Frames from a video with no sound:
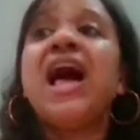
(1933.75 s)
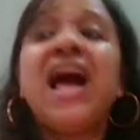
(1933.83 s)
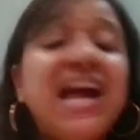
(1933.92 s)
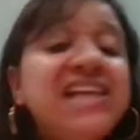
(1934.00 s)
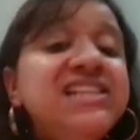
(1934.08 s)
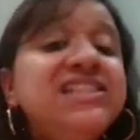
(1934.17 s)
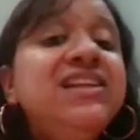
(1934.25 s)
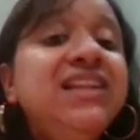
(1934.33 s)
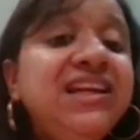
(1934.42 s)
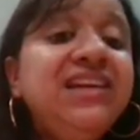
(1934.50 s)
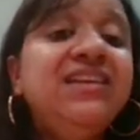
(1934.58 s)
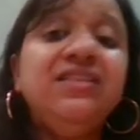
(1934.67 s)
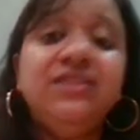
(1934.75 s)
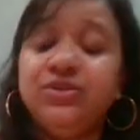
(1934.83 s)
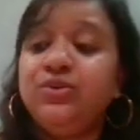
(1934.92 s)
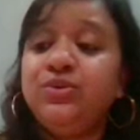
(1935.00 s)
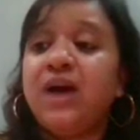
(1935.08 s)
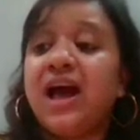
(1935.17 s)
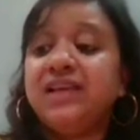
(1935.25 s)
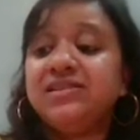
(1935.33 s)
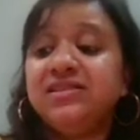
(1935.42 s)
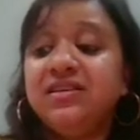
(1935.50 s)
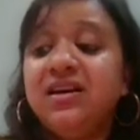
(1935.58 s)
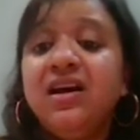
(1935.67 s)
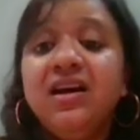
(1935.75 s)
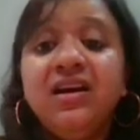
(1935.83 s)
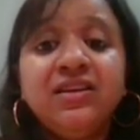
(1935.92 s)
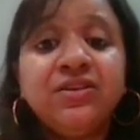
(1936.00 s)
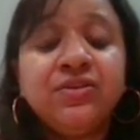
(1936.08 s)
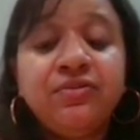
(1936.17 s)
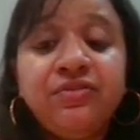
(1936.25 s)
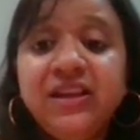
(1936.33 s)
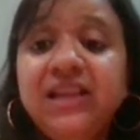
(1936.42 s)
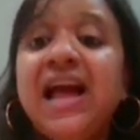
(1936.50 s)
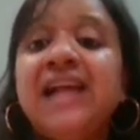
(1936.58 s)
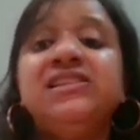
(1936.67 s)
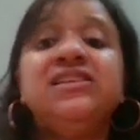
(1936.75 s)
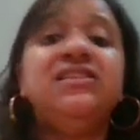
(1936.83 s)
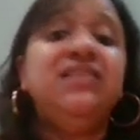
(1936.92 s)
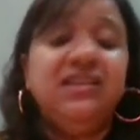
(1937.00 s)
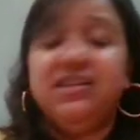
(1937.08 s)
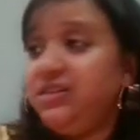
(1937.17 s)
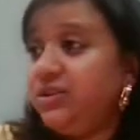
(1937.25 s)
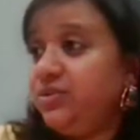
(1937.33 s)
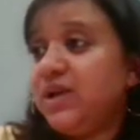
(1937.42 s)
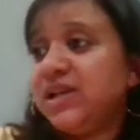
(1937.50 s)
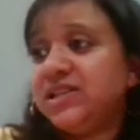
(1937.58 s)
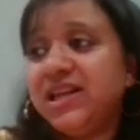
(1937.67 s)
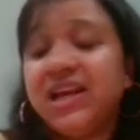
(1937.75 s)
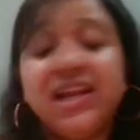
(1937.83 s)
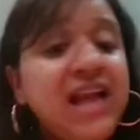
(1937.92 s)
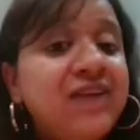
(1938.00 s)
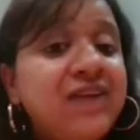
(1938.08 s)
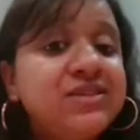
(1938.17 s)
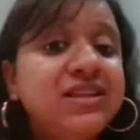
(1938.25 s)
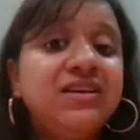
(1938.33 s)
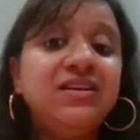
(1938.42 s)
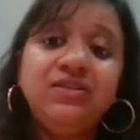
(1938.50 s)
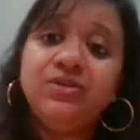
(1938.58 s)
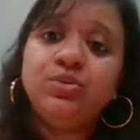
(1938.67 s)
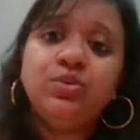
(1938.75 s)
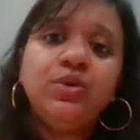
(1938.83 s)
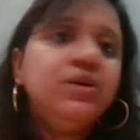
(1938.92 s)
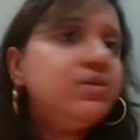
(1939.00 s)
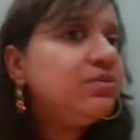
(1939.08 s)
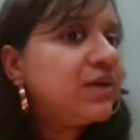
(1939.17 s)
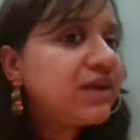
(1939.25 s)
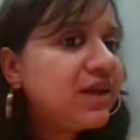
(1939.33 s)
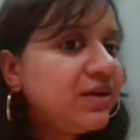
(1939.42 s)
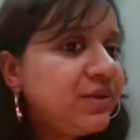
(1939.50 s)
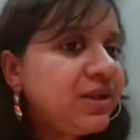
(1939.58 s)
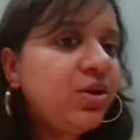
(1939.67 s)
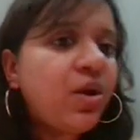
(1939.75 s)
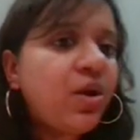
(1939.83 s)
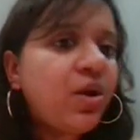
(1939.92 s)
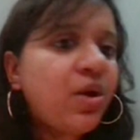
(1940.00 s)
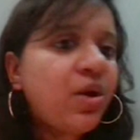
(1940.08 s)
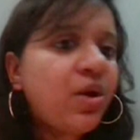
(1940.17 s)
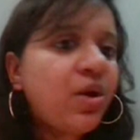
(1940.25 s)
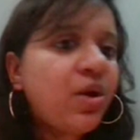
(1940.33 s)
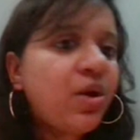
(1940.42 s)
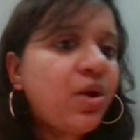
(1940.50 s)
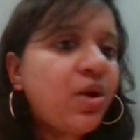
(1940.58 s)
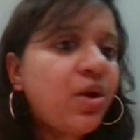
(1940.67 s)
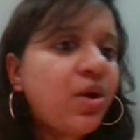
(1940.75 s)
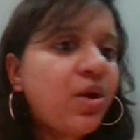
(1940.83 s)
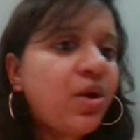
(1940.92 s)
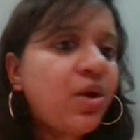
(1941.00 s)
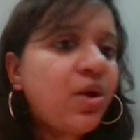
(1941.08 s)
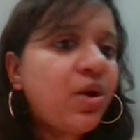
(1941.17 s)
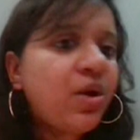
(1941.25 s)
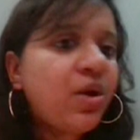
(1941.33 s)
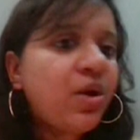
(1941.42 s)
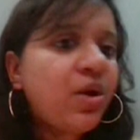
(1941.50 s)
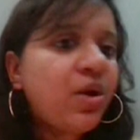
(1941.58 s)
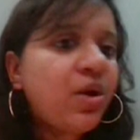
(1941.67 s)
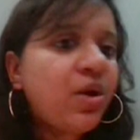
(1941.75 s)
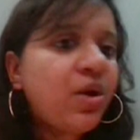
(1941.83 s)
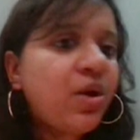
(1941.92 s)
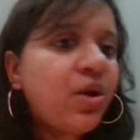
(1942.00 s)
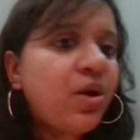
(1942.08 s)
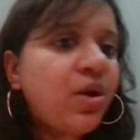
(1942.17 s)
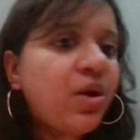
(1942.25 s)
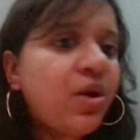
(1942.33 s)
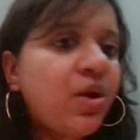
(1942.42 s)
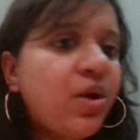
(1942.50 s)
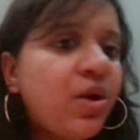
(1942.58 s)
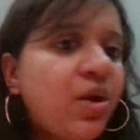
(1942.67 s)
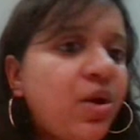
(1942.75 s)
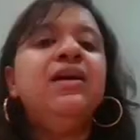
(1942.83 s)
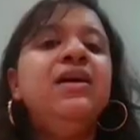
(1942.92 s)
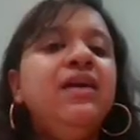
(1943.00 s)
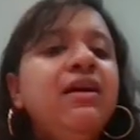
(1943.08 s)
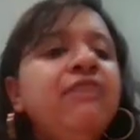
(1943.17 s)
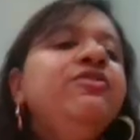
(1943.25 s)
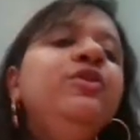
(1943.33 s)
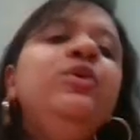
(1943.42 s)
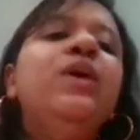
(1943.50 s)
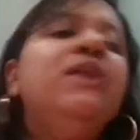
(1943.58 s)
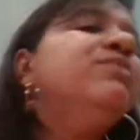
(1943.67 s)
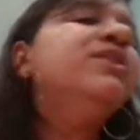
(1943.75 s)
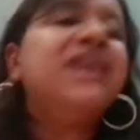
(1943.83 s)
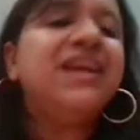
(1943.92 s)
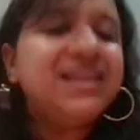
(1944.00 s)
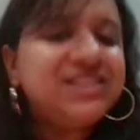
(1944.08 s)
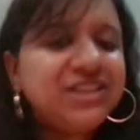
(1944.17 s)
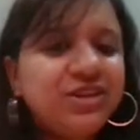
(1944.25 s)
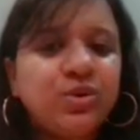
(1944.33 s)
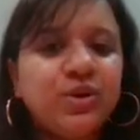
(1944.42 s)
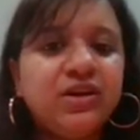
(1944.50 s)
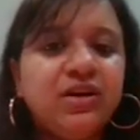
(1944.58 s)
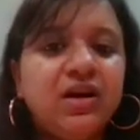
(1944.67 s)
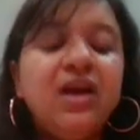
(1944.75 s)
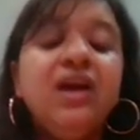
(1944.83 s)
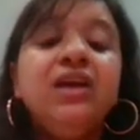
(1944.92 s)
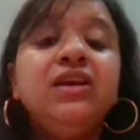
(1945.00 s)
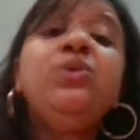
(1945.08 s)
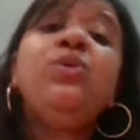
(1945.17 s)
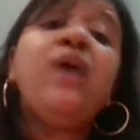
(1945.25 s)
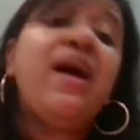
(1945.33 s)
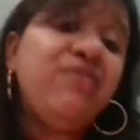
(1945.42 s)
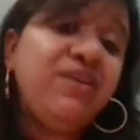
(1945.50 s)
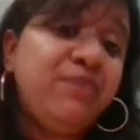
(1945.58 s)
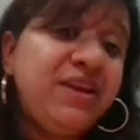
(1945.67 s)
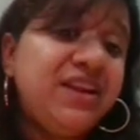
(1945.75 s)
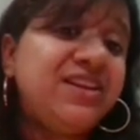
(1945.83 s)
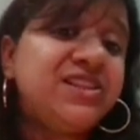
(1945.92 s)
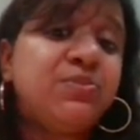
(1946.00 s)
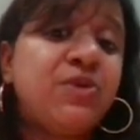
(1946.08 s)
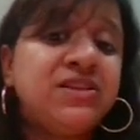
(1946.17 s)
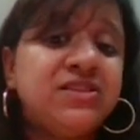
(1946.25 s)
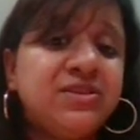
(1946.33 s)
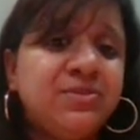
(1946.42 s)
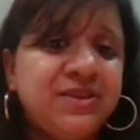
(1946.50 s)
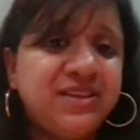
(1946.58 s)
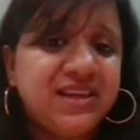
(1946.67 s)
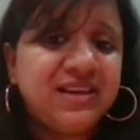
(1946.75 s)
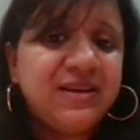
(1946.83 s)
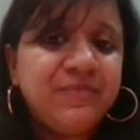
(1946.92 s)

as the legal, you as the freelancer legal, you as the in-house legal, you working with a law firm legal, in whatever capacity you work, but if you are working as a lawyer, you have a big responsibility.